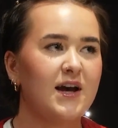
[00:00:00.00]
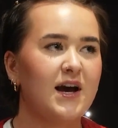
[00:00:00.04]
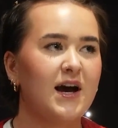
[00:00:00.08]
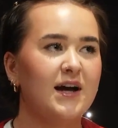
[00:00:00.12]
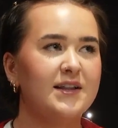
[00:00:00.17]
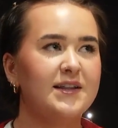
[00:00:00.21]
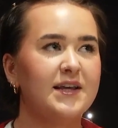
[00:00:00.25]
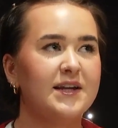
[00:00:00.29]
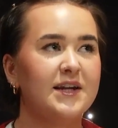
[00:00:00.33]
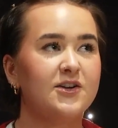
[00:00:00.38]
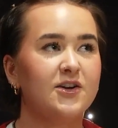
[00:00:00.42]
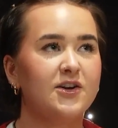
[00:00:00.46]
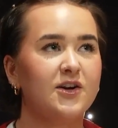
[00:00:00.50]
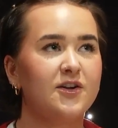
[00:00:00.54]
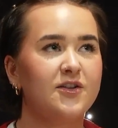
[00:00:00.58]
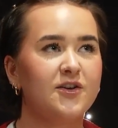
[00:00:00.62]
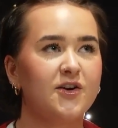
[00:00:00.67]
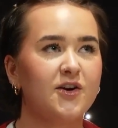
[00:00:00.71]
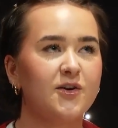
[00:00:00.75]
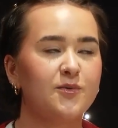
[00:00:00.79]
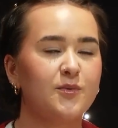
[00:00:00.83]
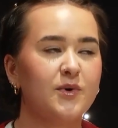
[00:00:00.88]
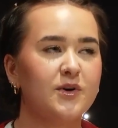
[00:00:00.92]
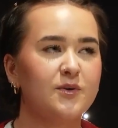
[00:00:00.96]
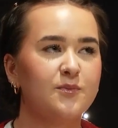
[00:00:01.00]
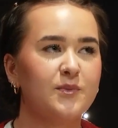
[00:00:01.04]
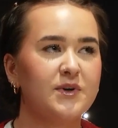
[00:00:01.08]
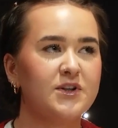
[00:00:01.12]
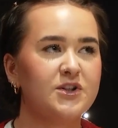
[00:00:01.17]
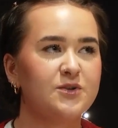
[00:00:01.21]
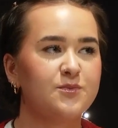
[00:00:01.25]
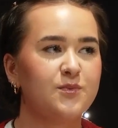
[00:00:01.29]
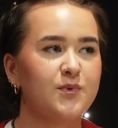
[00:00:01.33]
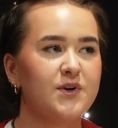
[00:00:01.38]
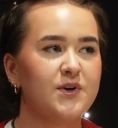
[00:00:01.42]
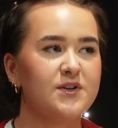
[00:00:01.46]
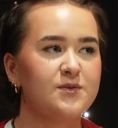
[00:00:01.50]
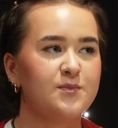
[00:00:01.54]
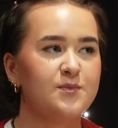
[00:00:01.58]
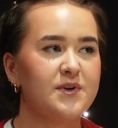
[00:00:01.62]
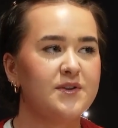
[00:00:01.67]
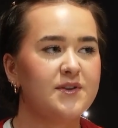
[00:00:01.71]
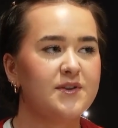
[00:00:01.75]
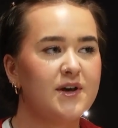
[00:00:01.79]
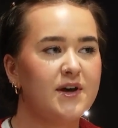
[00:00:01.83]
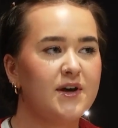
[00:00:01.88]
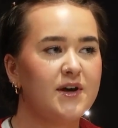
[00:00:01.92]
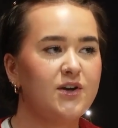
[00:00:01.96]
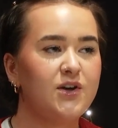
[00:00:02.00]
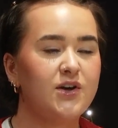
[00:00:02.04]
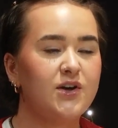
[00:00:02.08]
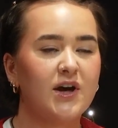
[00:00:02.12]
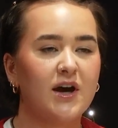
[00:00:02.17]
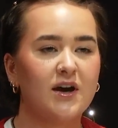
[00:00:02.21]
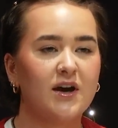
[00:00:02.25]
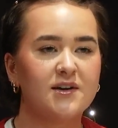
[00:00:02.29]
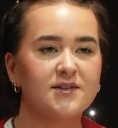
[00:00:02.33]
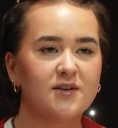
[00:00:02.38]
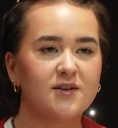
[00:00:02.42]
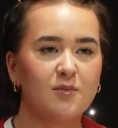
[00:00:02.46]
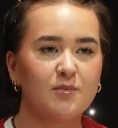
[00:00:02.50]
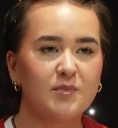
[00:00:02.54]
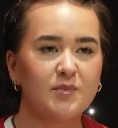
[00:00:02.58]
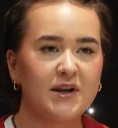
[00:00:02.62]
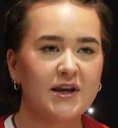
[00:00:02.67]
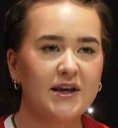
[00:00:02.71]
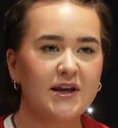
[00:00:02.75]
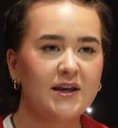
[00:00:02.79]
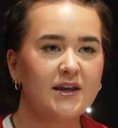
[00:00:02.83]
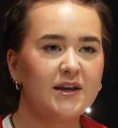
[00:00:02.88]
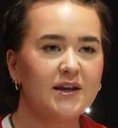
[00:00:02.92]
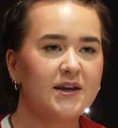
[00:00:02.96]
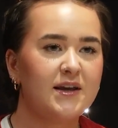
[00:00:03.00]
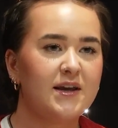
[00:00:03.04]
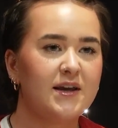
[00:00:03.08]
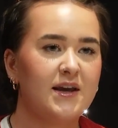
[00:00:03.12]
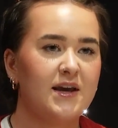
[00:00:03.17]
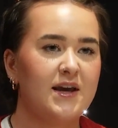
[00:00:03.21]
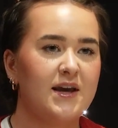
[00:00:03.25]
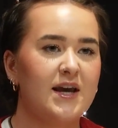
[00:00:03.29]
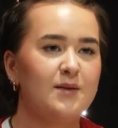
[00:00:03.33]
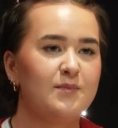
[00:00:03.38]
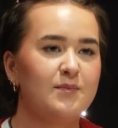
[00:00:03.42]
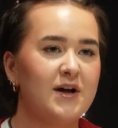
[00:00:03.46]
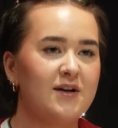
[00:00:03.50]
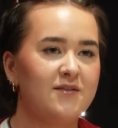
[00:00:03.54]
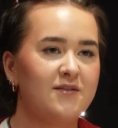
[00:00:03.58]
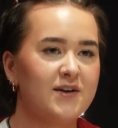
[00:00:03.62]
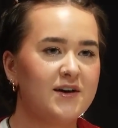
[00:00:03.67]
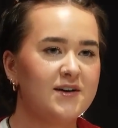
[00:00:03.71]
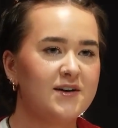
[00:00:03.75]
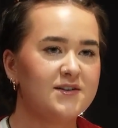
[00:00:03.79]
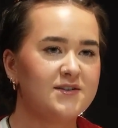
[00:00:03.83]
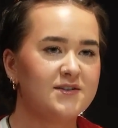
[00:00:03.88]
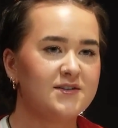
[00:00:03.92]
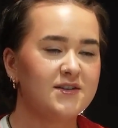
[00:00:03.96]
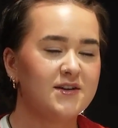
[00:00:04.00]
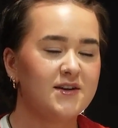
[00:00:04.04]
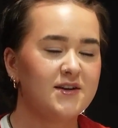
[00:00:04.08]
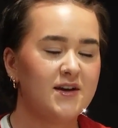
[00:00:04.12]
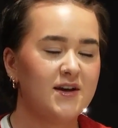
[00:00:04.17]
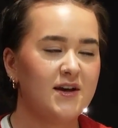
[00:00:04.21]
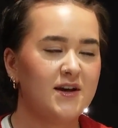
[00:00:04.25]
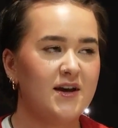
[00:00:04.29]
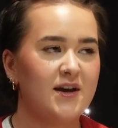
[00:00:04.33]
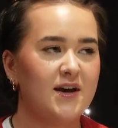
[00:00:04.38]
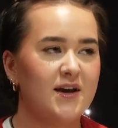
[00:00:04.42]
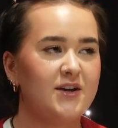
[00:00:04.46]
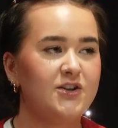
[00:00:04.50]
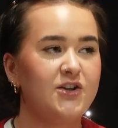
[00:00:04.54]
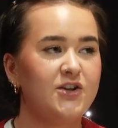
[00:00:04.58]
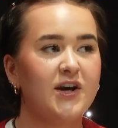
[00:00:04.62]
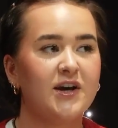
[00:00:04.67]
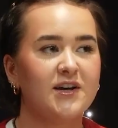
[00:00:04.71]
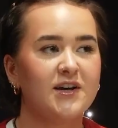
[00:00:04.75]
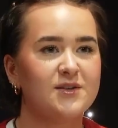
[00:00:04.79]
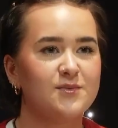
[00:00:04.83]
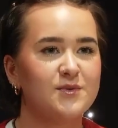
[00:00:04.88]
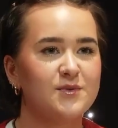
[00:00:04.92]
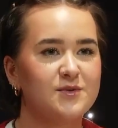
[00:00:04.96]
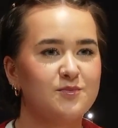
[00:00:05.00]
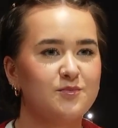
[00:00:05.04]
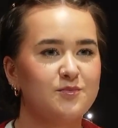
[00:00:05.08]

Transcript: And then I done a third one, which was with a UX company in Belfast. And UX was